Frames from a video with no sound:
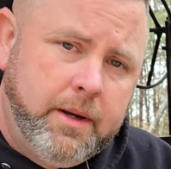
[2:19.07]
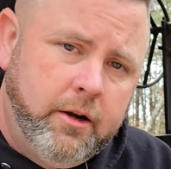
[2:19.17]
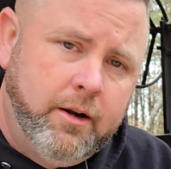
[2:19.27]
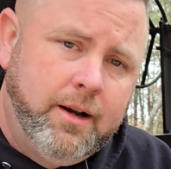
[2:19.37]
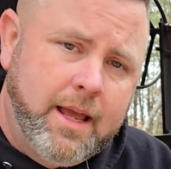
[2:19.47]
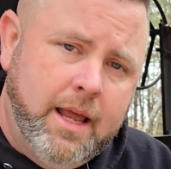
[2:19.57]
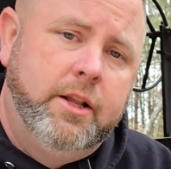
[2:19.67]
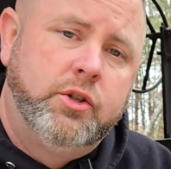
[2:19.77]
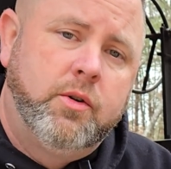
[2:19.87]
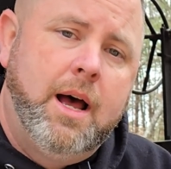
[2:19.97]
here to
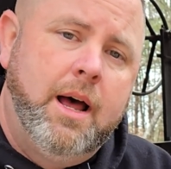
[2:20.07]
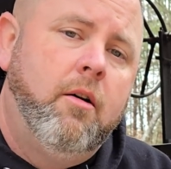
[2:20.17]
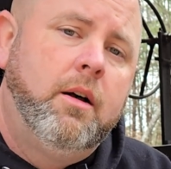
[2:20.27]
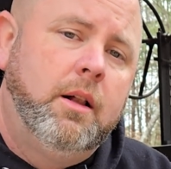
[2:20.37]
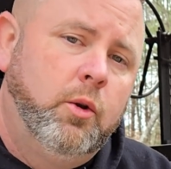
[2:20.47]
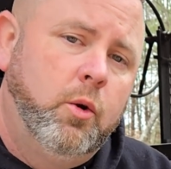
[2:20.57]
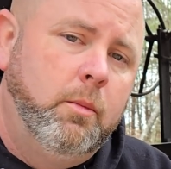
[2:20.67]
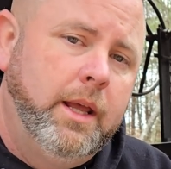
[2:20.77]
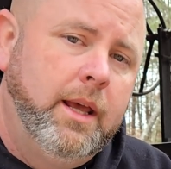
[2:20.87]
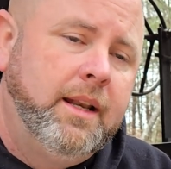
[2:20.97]
kind of dry out a
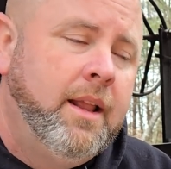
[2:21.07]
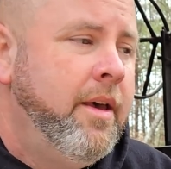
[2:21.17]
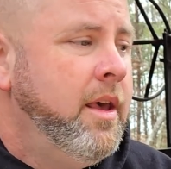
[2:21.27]
little bit.